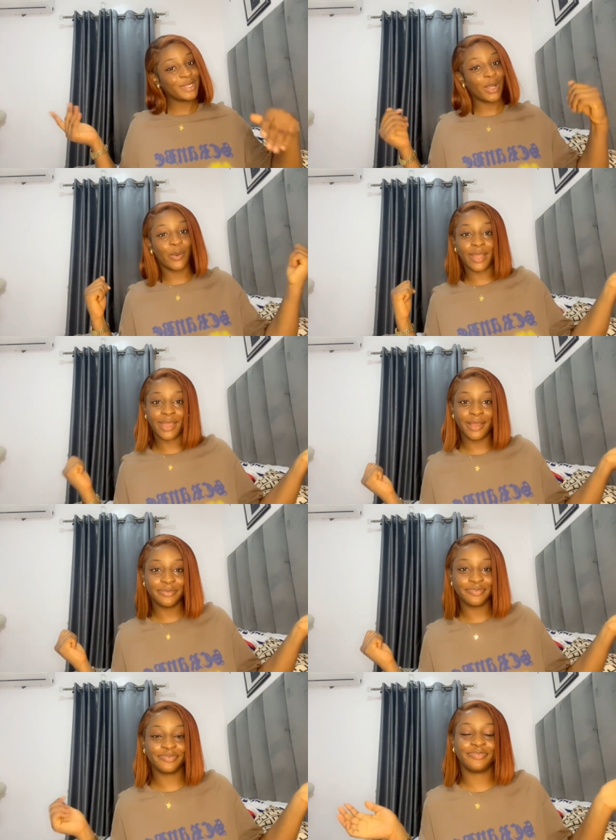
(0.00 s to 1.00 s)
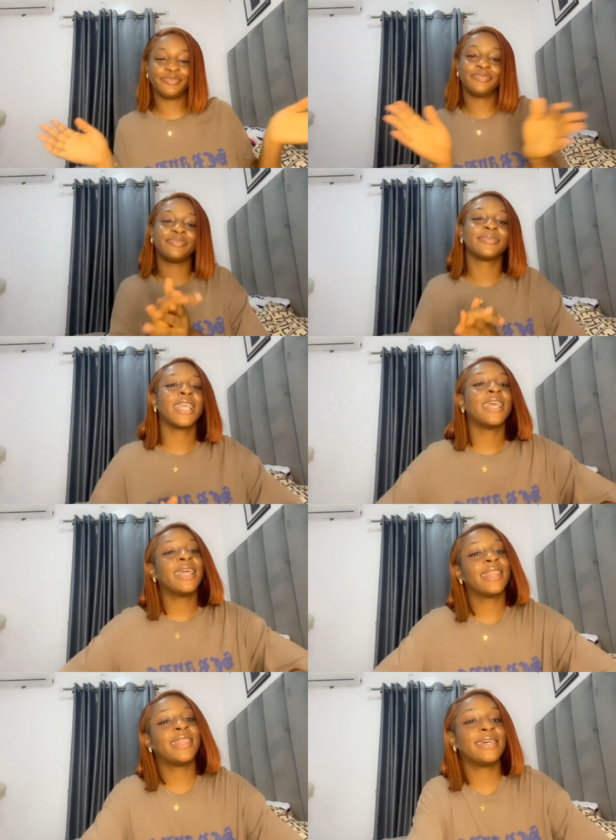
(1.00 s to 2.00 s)
Okay,
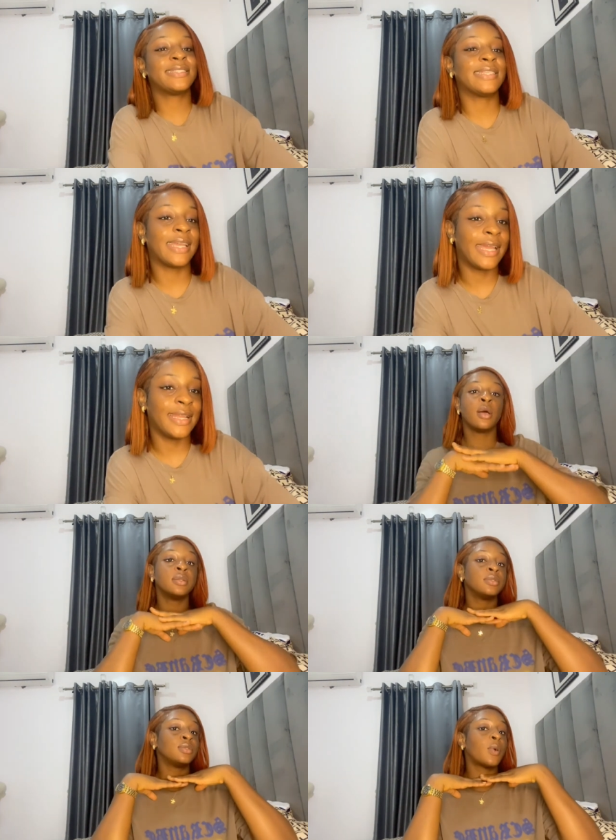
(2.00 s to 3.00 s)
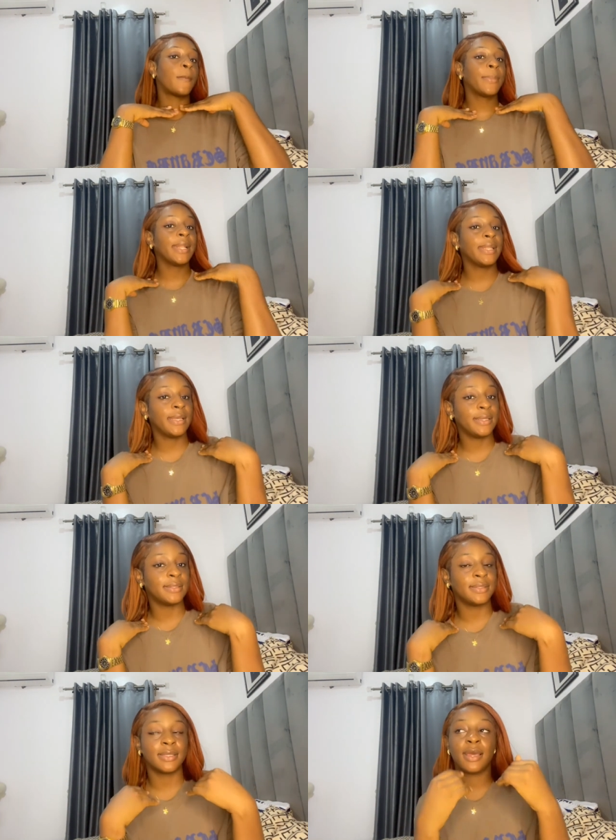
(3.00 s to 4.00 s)
that's the end. So
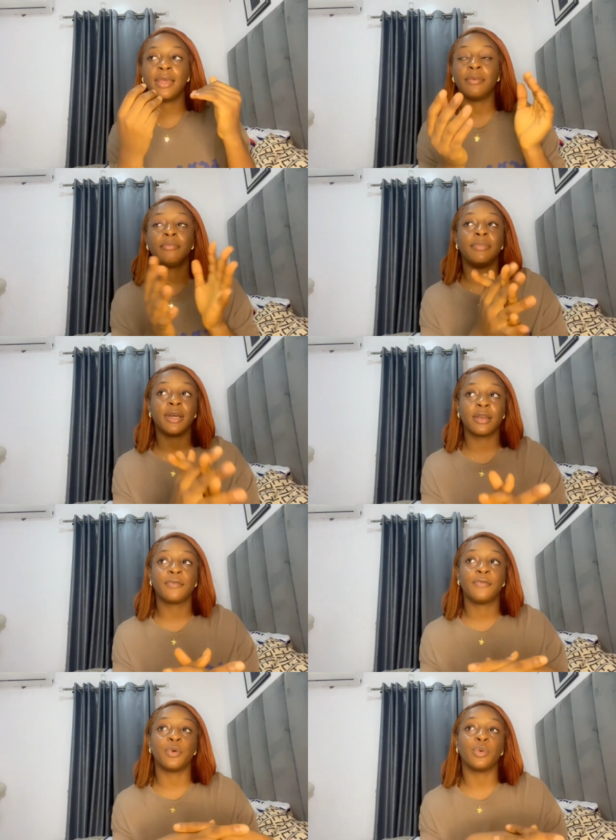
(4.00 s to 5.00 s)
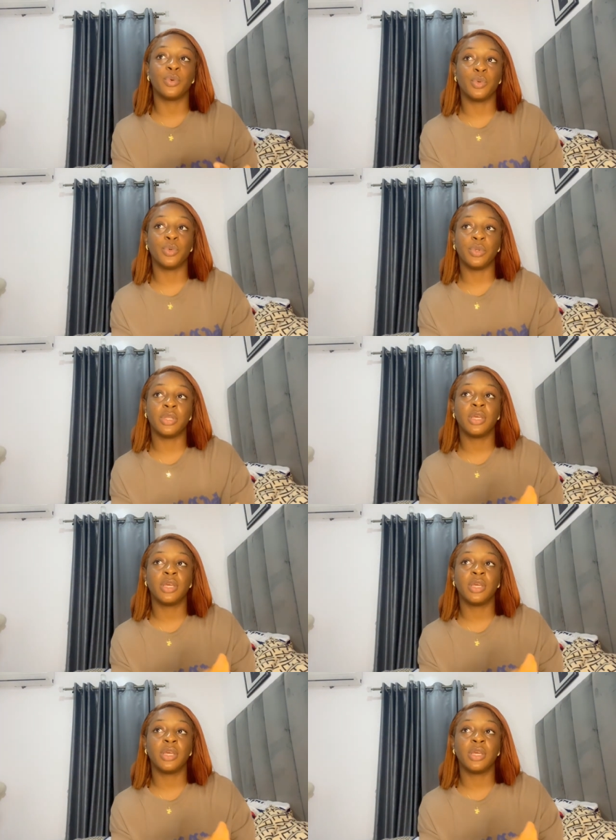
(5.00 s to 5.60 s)
please, I am back for good,